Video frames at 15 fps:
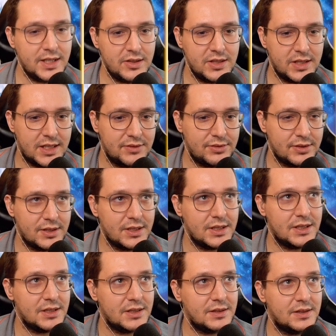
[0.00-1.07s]
you have
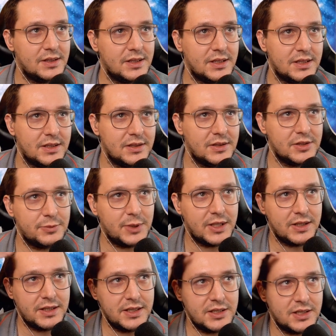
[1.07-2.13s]
the spell
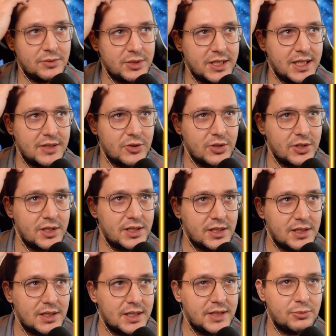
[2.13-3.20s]
ideas that we had
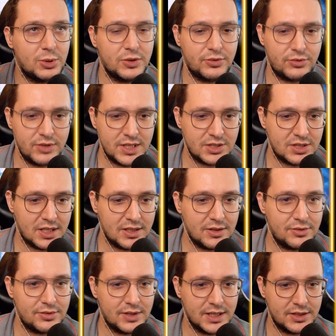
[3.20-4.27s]
earlier. It were 3 sound
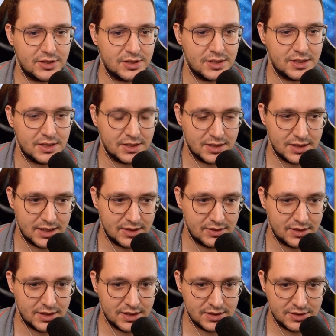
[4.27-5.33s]
effects that
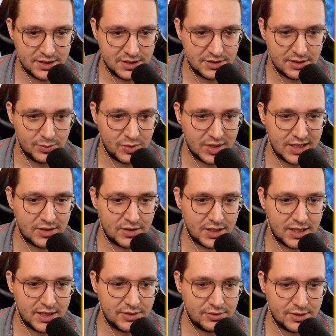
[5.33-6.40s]
the system
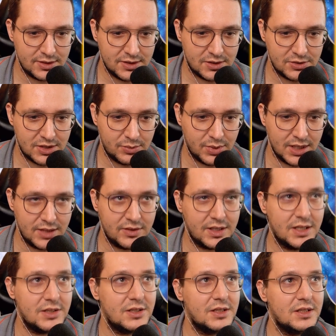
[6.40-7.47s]
recognized for those
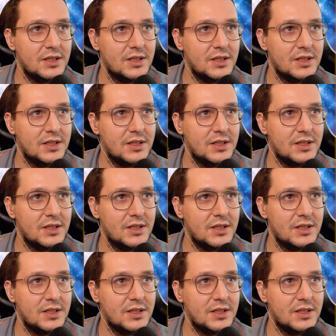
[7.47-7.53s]
abilities.